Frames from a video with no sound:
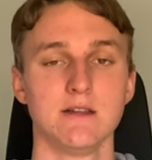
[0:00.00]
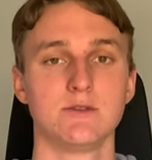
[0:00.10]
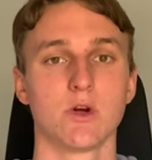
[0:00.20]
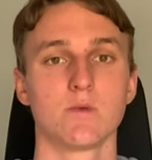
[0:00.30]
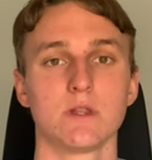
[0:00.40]

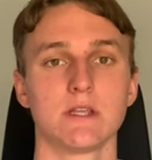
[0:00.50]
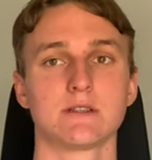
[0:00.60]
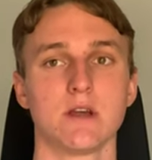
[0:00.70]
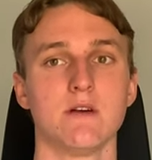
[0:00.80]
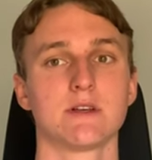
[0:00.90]
don't really
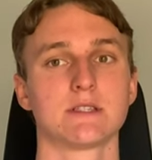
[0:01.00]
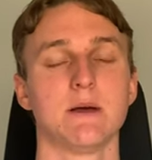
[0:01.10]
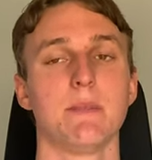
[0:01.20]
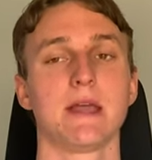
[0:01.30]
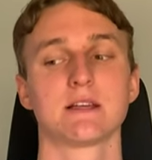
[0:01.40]
serve us and
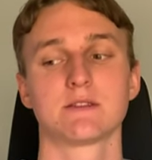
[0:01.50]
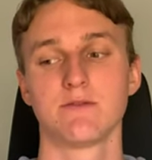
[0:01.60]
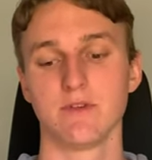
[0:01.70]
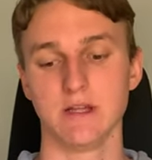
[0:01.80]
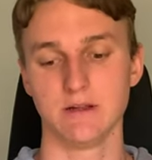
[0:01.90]
that make us
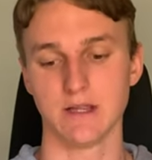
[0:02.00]
feel